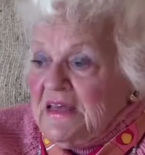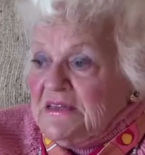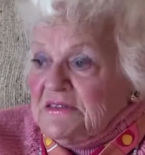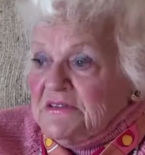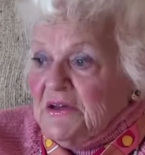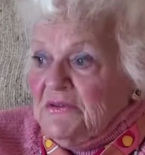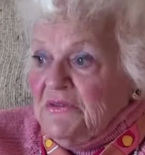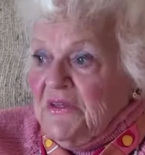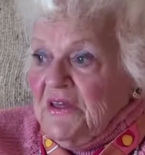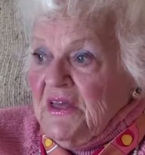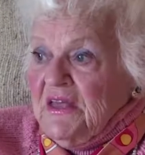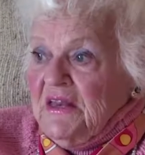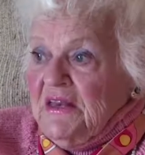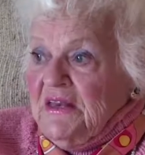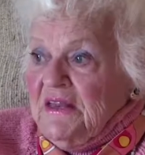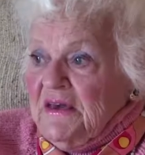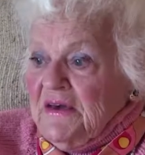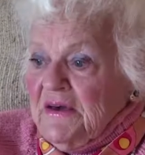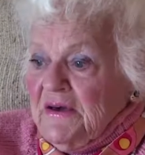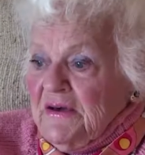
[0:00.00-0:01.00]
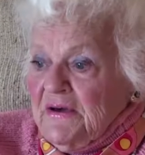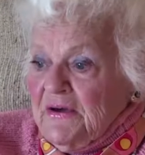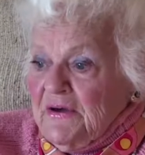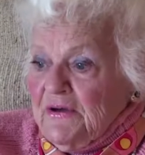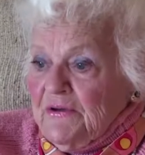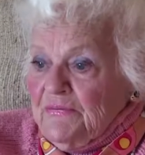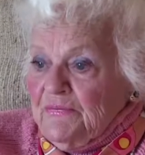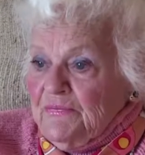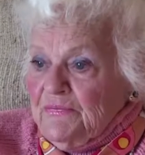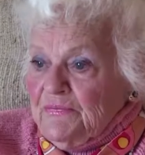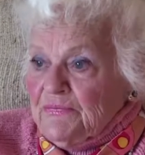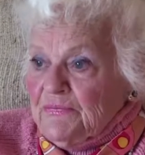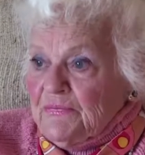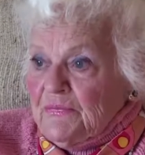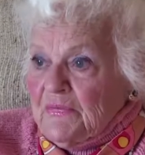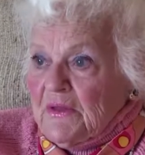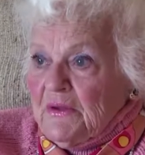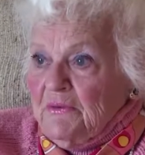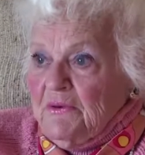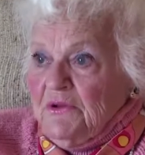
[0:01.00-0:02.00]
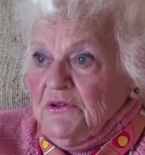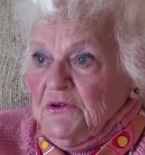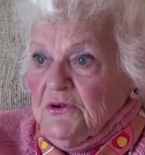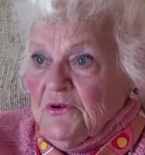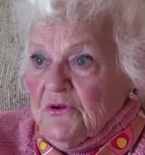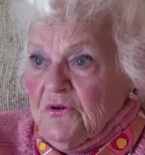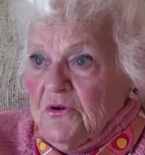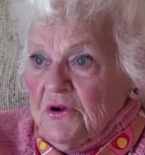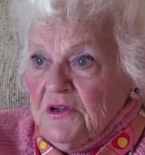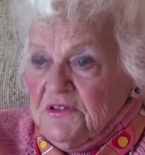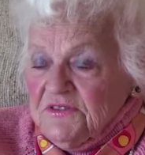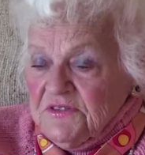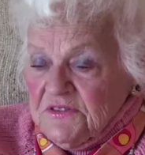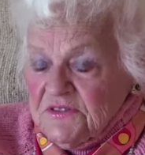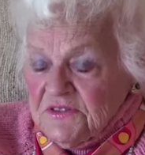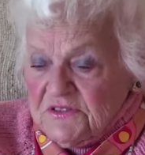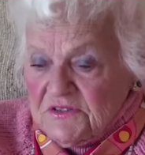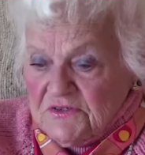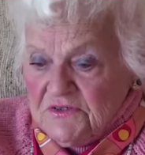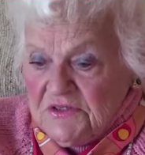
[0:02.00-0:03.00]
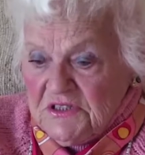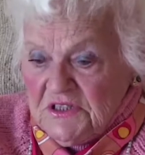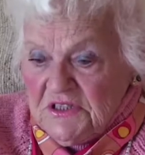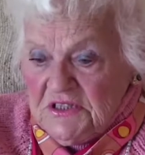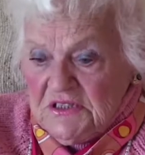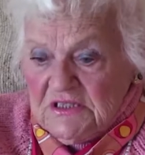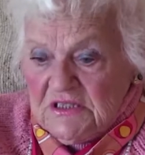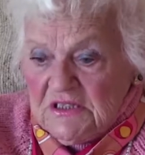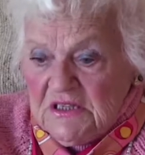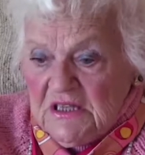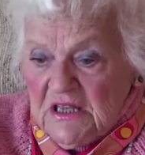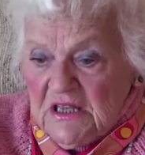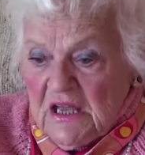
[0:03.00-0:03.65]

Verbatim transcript: So then, um, when you cross the street